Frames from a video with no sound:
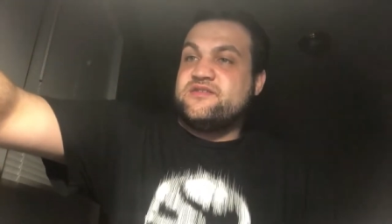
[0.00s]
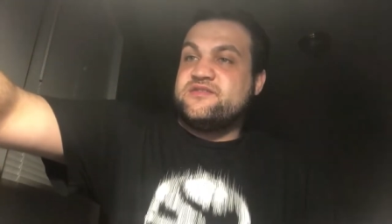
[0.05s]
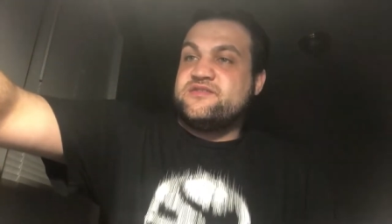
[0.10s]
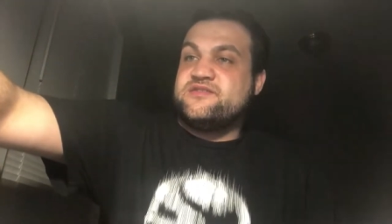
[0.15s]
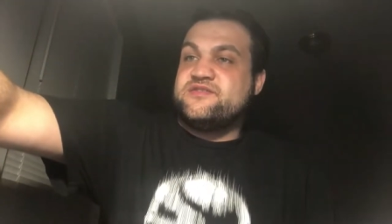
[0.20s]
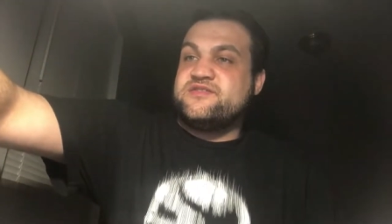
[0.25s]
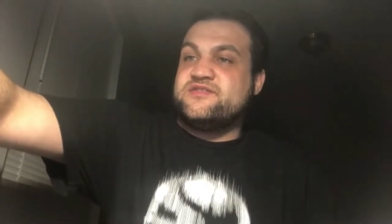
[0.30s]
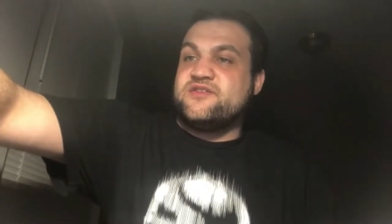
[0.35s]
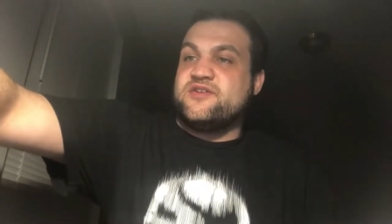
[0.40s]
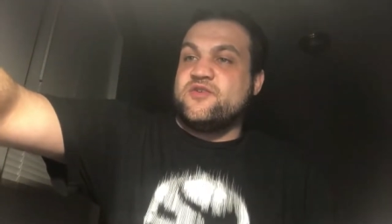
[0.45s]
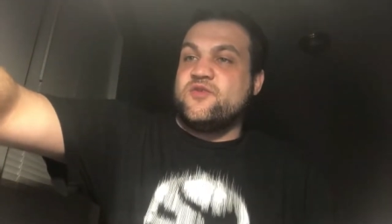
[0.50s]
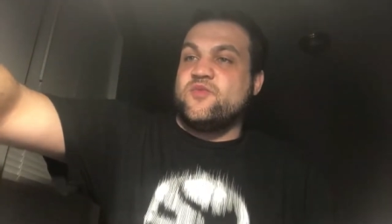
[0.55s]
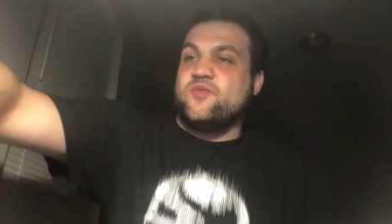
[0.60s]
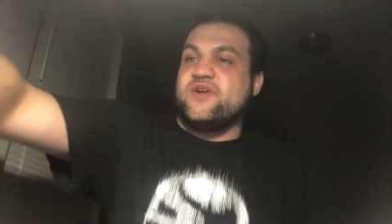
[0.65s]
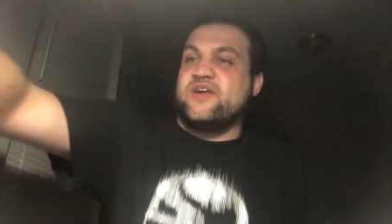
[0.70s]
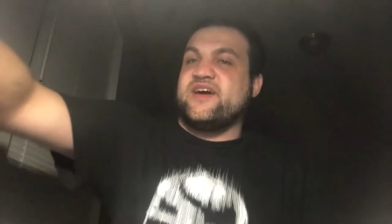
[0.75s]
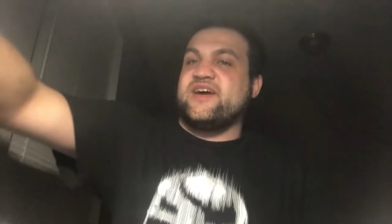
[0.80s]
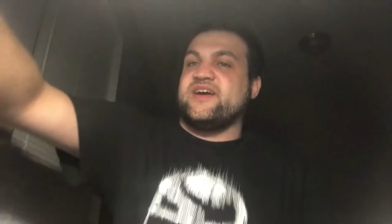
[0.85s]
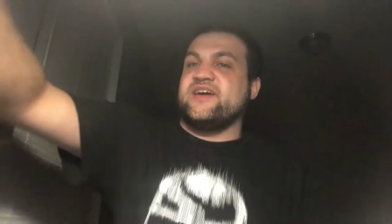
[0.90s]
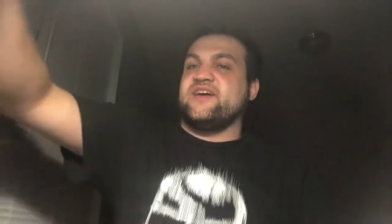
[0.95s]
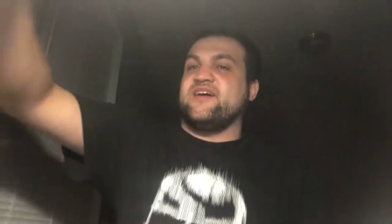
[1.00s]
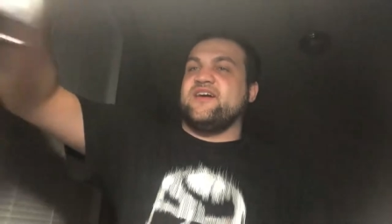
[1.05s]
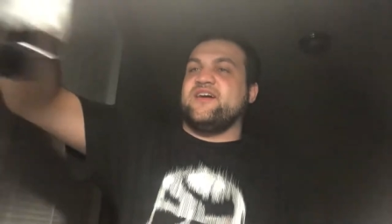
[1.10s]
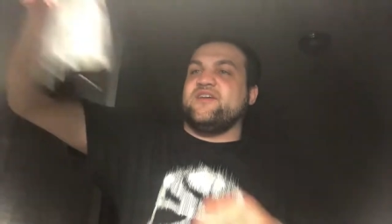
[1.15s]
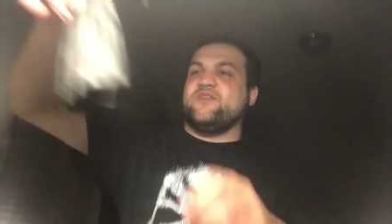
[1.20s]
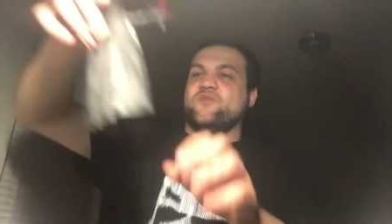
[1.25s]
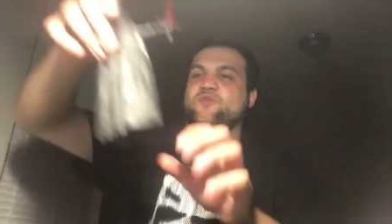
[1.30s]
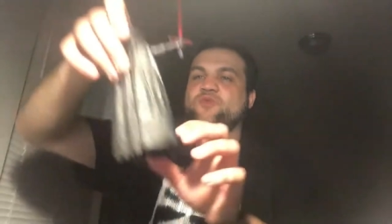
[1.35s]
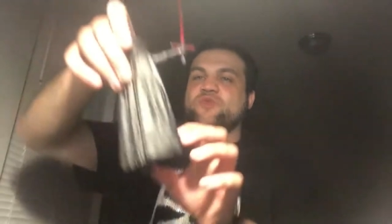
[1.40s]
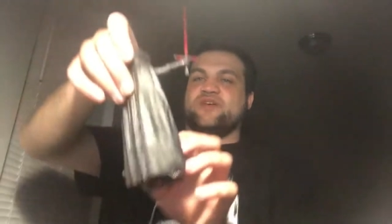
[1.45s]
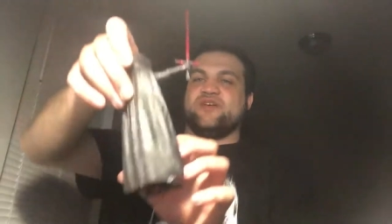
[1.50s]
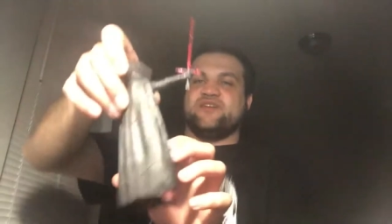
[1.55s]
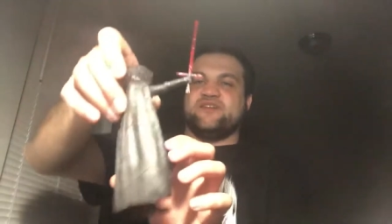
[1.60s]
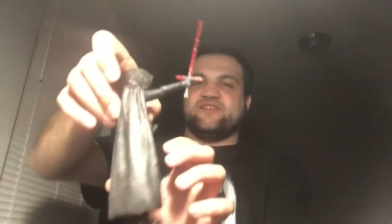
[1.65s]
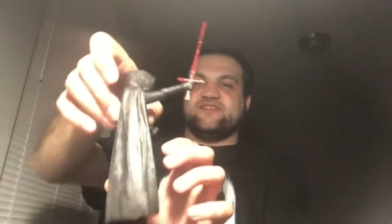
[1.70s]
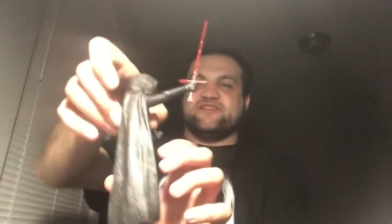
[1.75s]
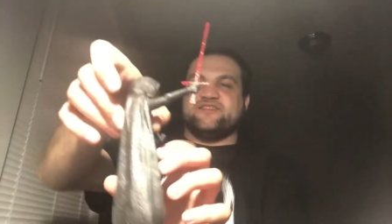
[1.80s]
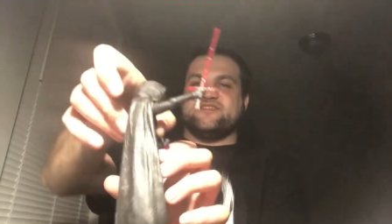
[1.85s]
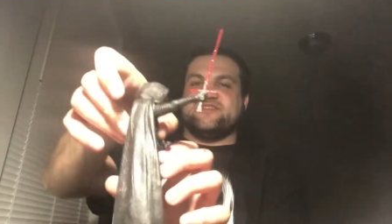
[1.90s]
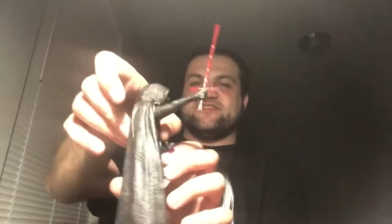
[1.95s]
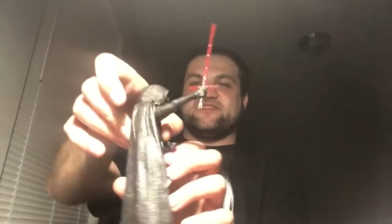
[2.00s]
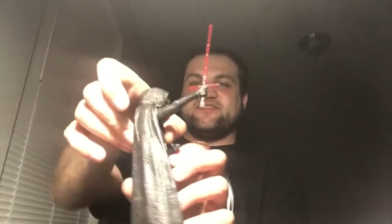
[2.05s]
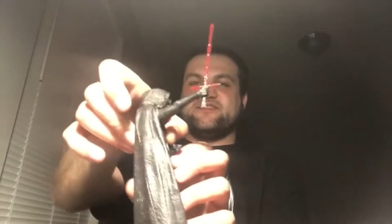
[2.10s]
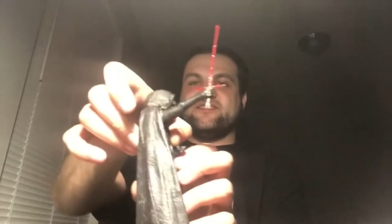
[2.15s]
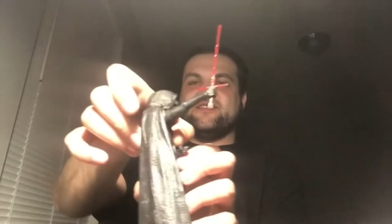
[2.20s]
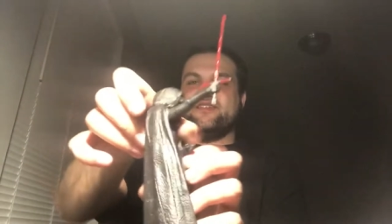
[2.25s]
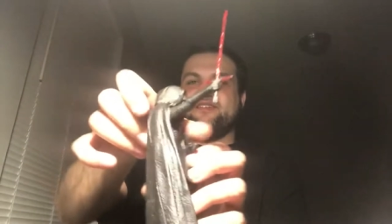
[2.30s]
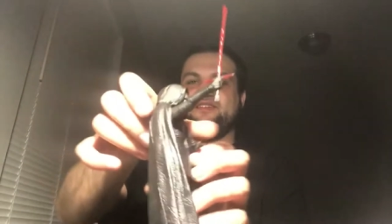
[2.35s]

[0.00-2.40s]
So what I got was